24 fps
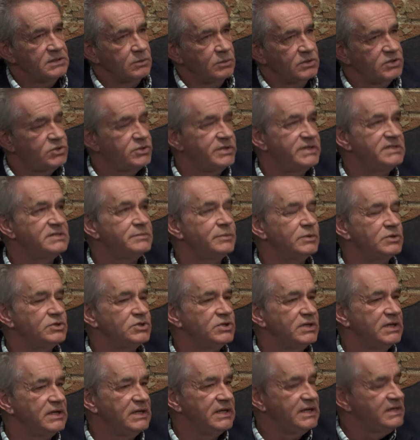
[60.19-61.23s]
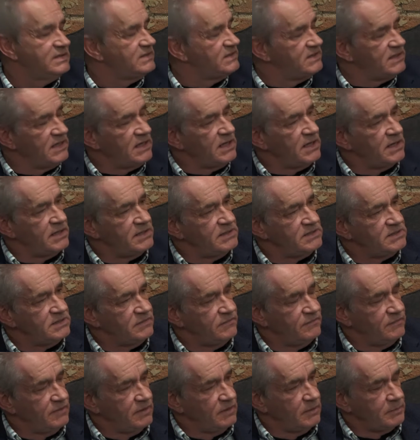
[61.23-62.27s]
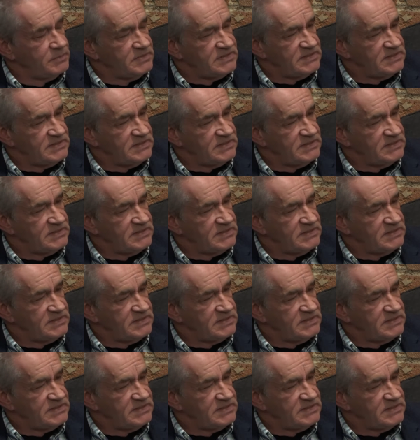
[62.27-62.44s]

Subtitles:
what Transport Genie has done is develop